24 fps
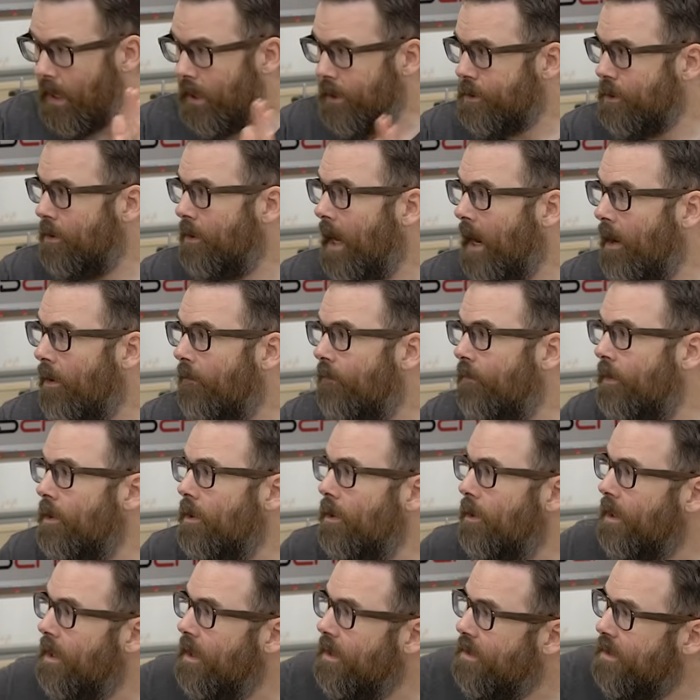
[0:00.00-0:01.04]
So now if we
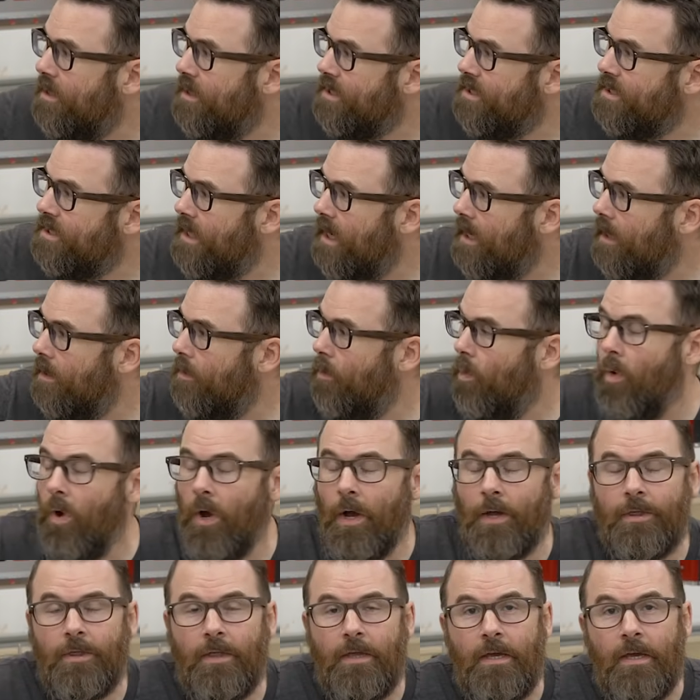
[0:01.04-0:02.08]
look at the second
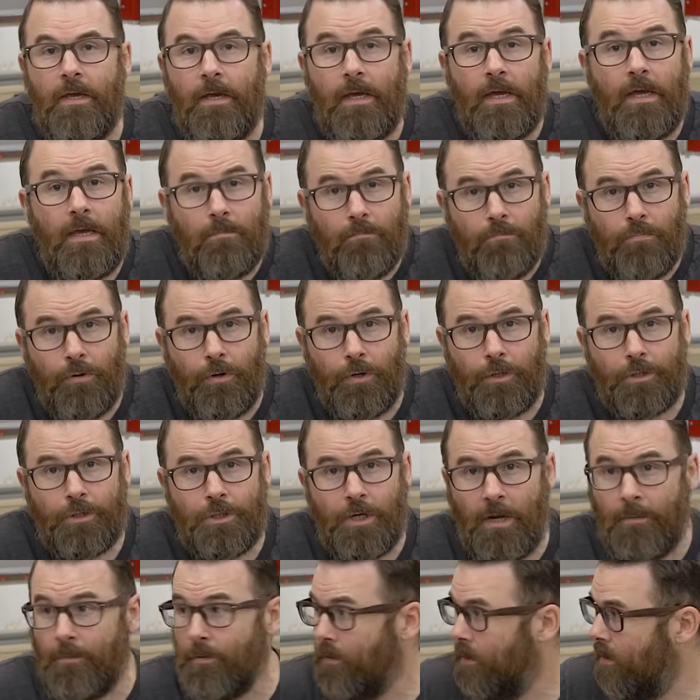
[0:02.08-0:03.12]
one, the input
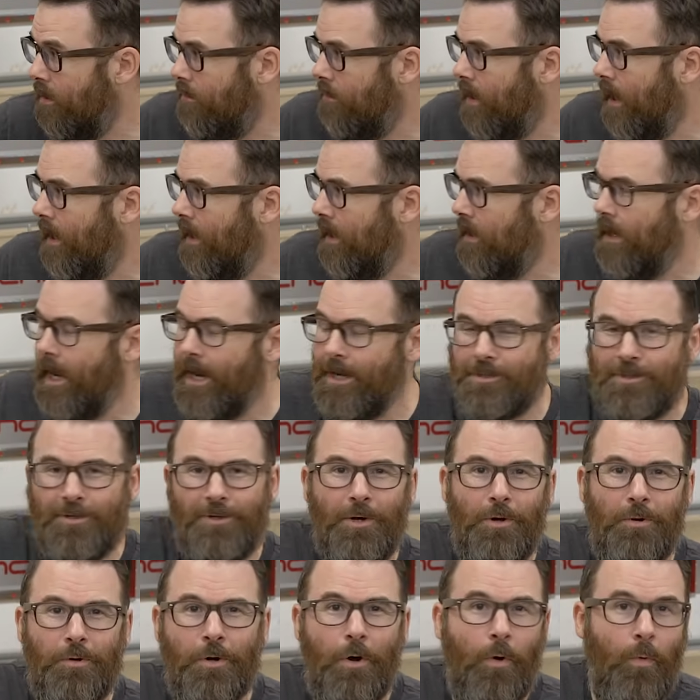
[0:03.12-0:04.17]
shaper, and I actually
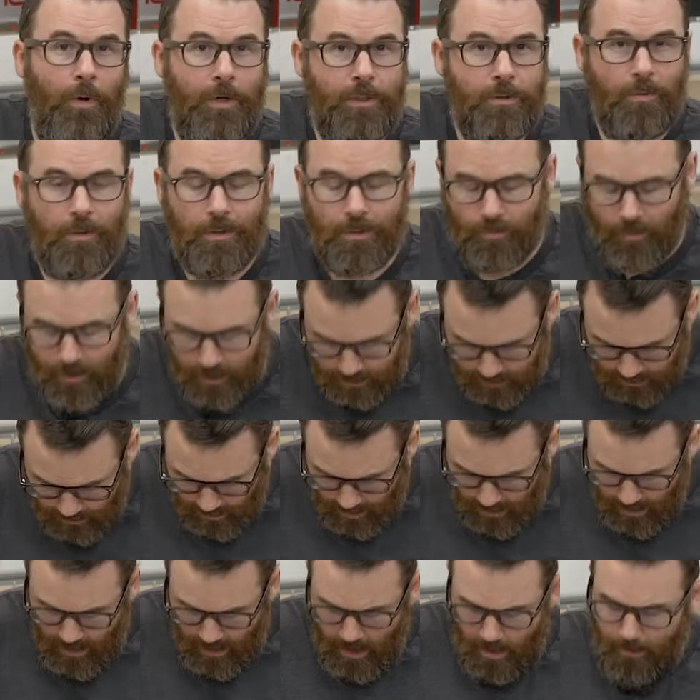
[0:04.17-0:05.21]
don't know which one's which,
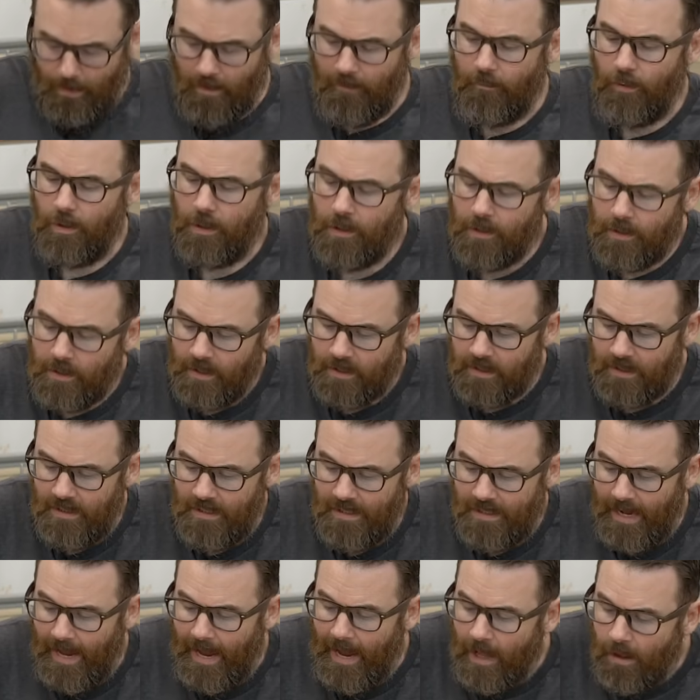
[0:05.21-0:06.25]
but if we look at
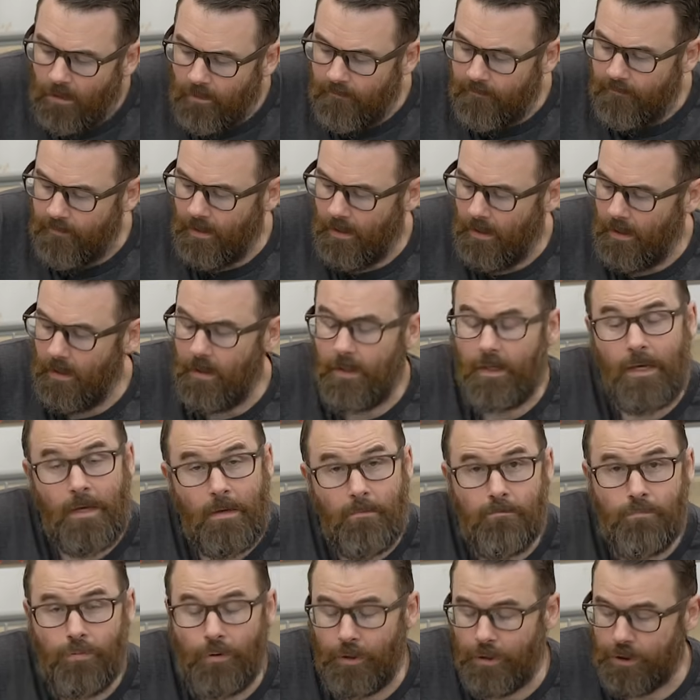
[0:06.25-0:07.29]
the alpha
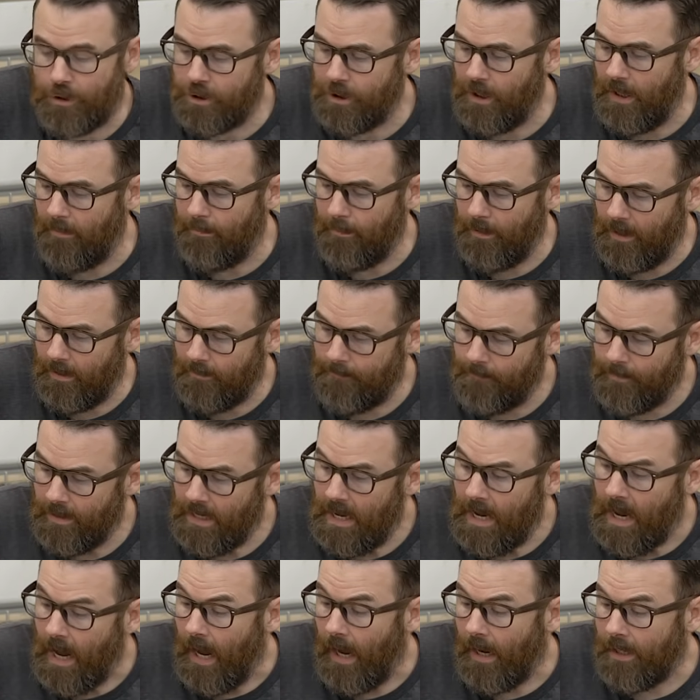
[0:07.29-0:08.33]
input shaping,
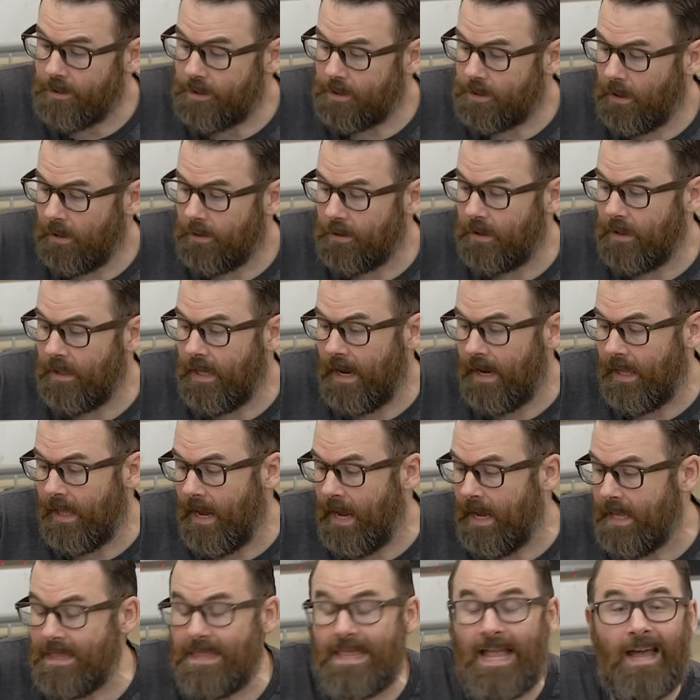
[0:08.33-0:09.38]
I started that
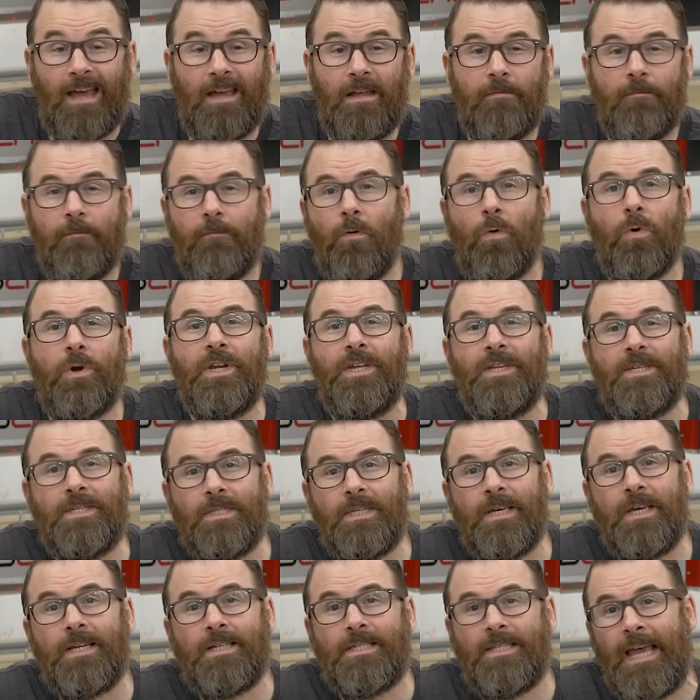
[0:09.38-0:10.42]
at
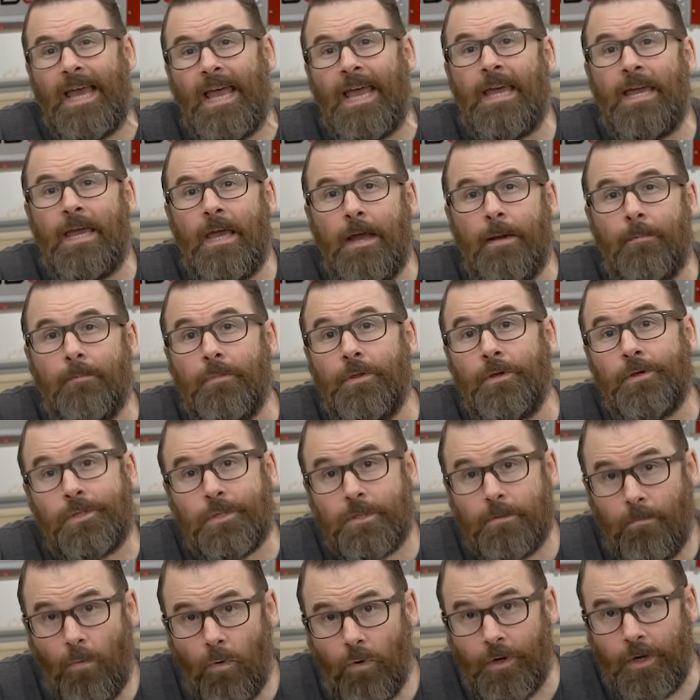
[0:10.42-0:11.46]
9.46 a.m.
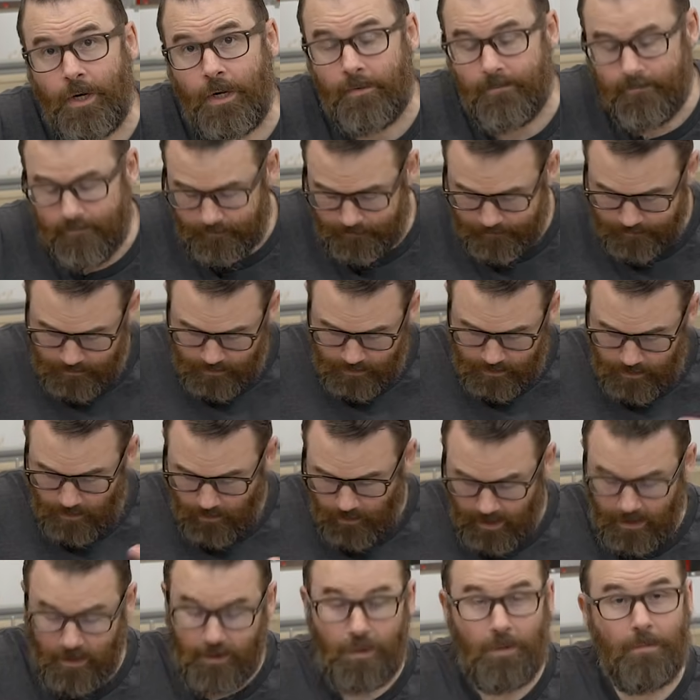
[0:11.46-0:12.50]
this morning, so
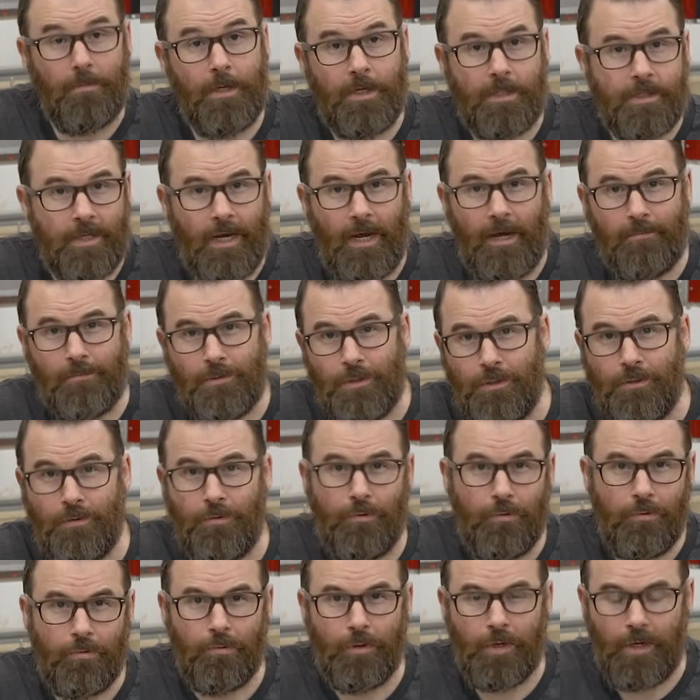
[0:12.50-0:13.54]
had a little bit of time
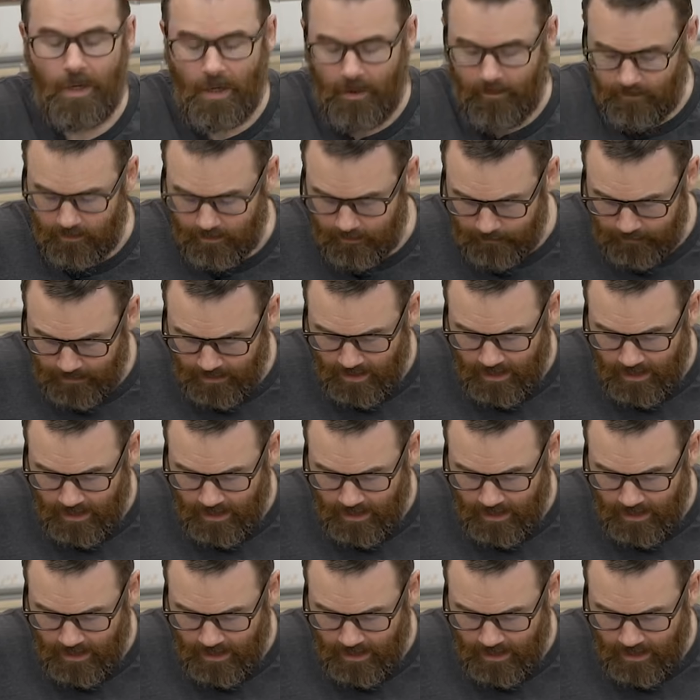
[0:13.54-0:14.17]
to recover.